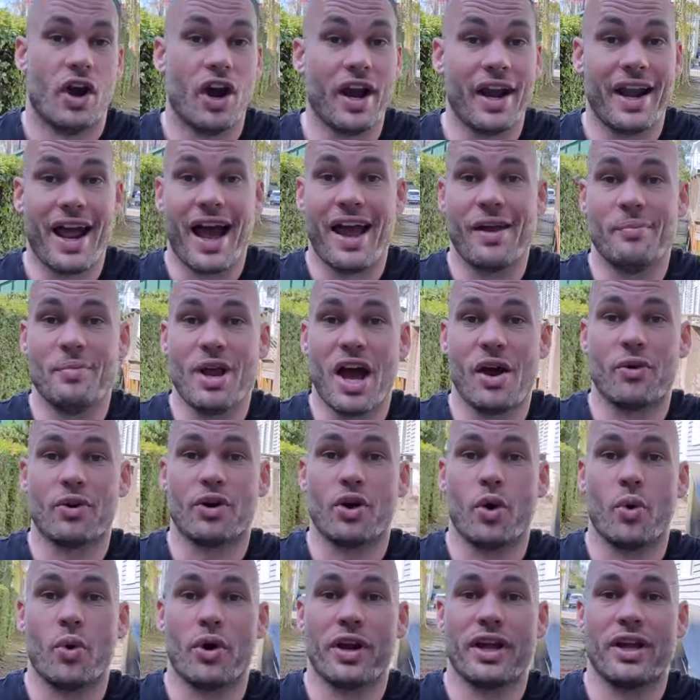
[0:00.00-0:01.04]
All right, I am now
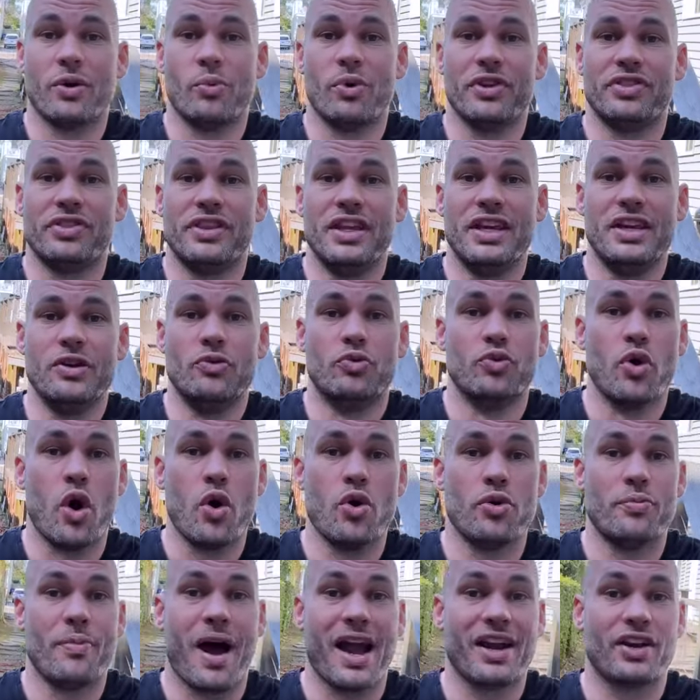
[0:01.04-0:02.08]
recording with the
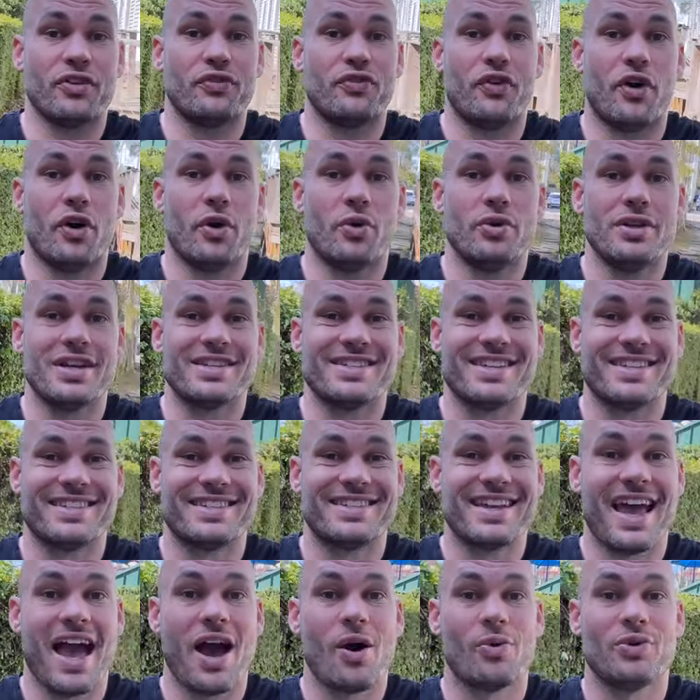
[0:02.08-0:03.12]
Rode microphone. Does it
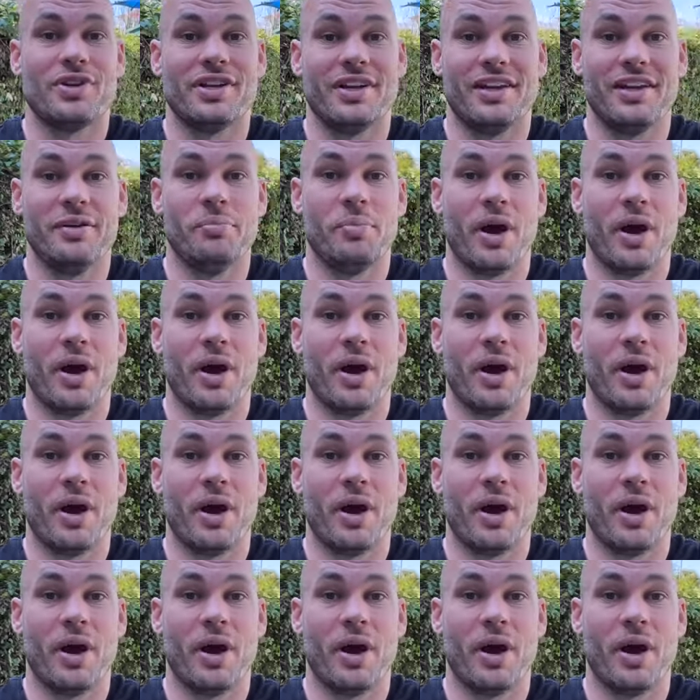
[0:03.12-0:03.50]
sound any